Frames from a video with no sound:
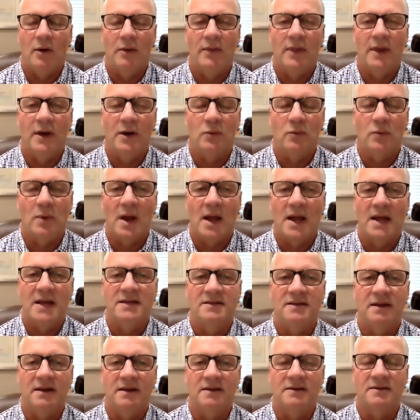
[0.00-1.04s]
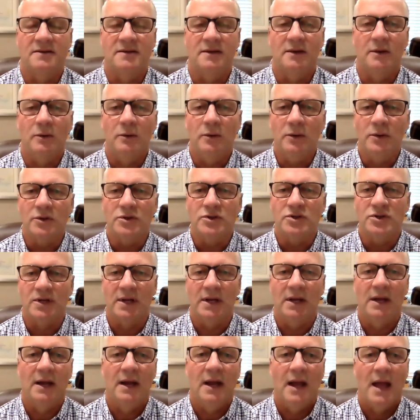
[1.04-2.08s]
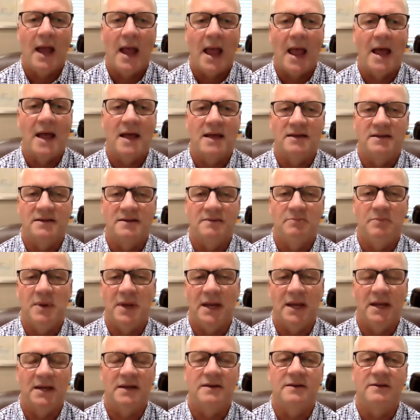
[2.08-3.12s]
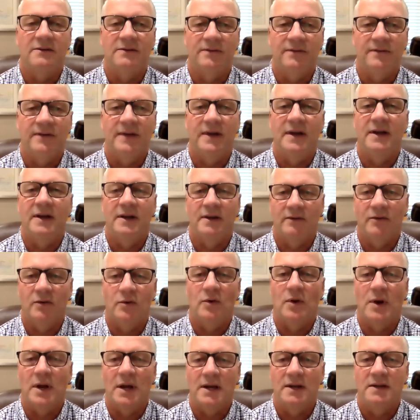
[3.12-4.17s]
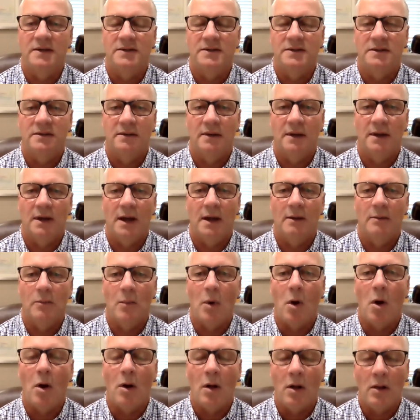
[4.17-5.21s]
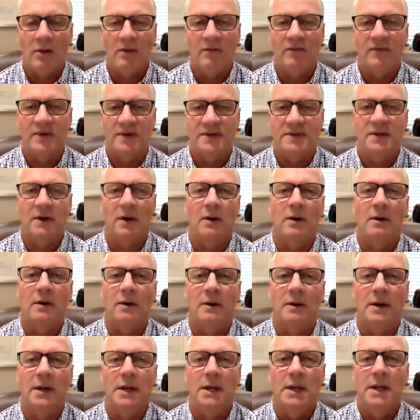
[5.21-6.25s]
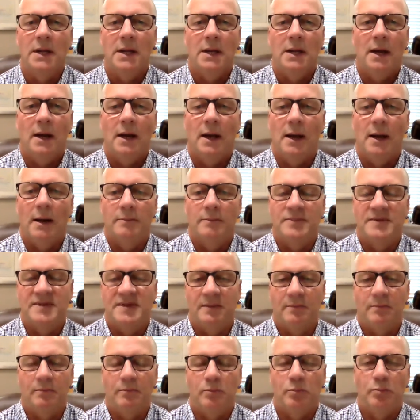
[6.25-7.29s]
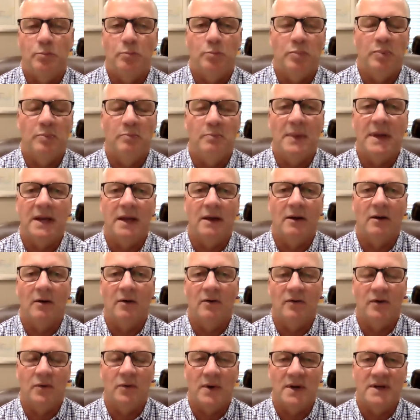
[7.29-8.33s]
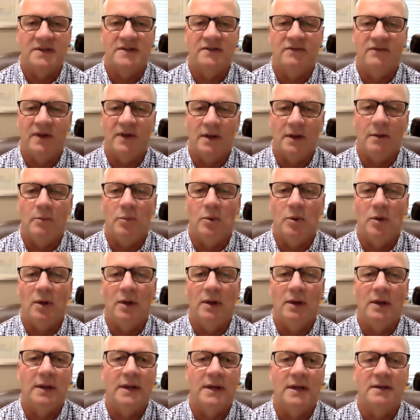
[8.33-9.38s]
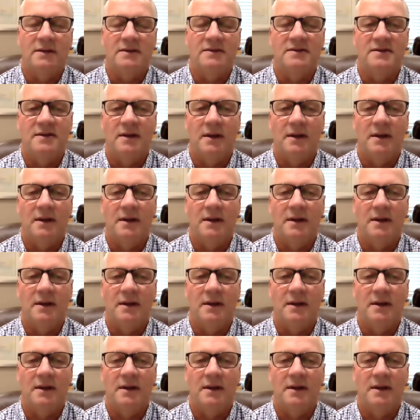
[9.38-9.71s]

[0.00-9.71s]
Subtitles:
arise in Schoology as being definitive grades. All of us are making our grades available in